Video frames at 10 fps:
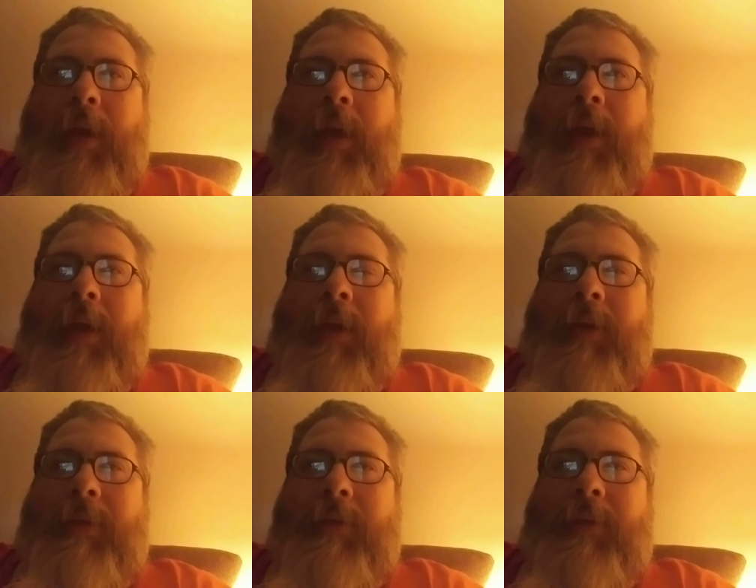
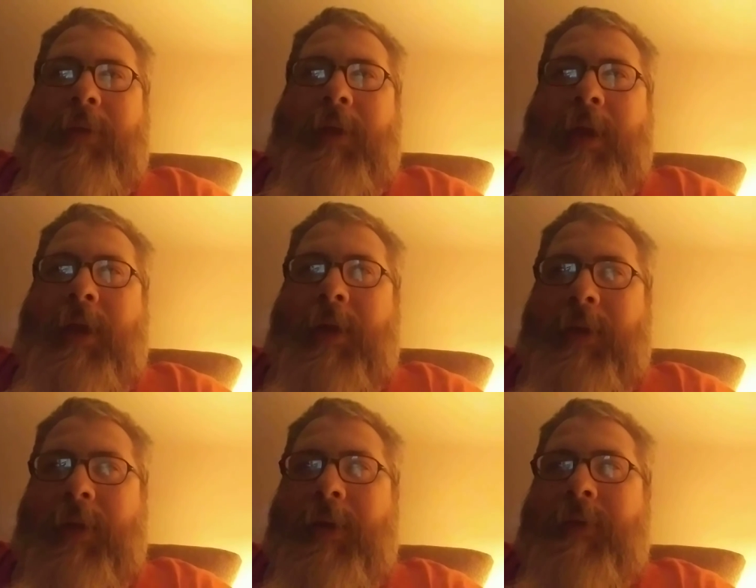And yeah,
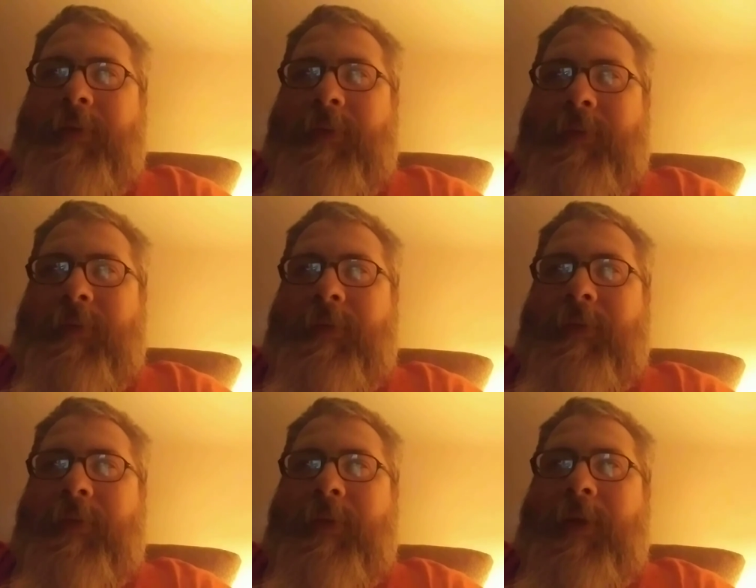it's
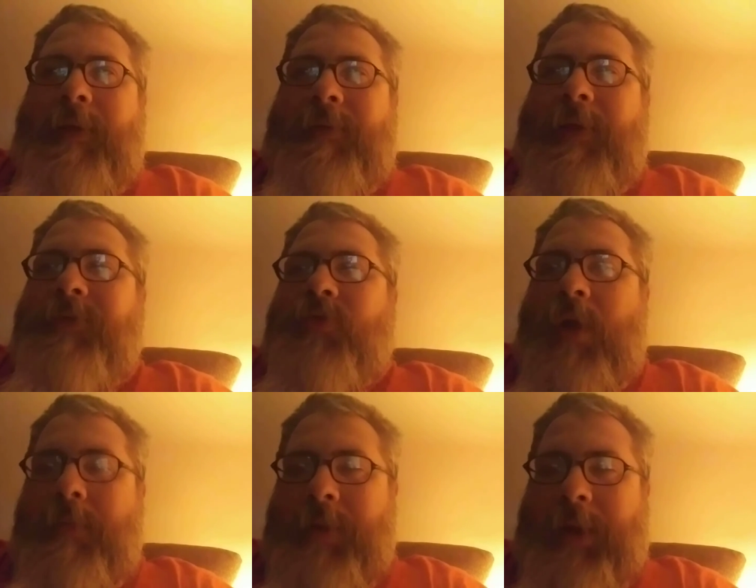it's a
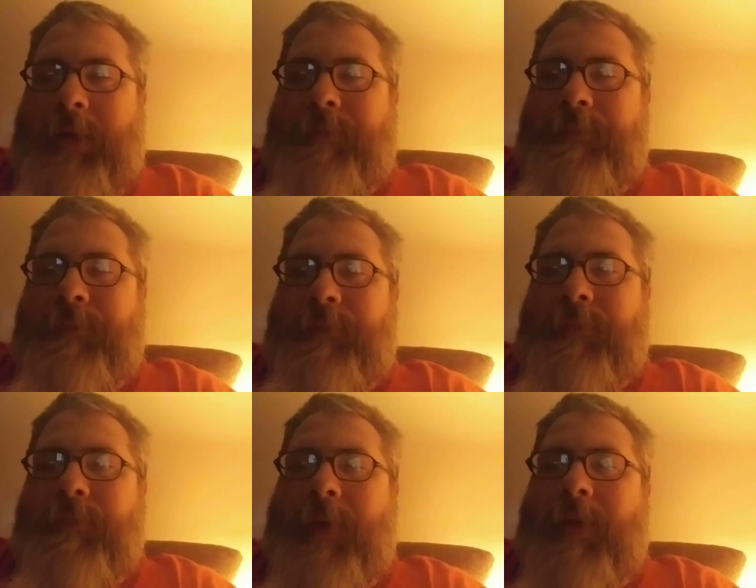dramedy,
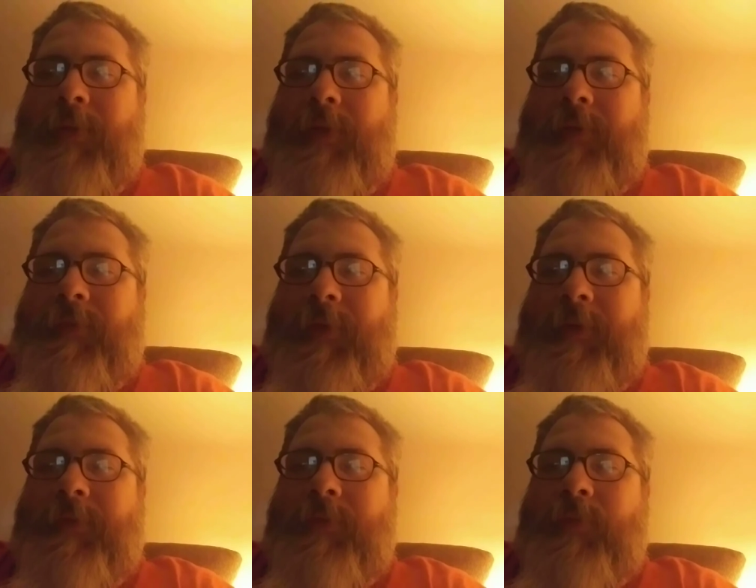but this
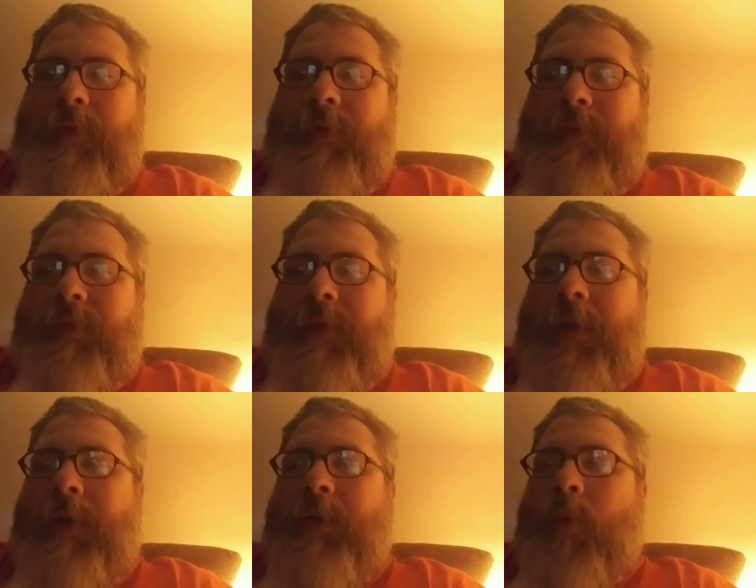season was
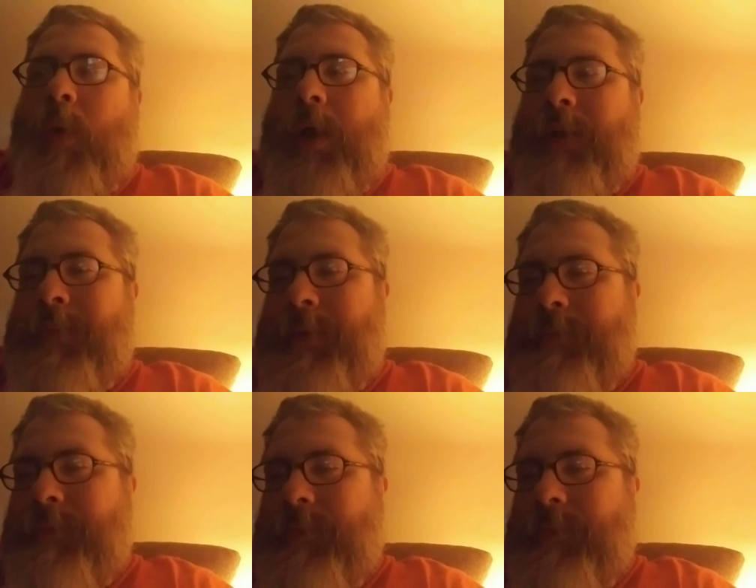quite a bit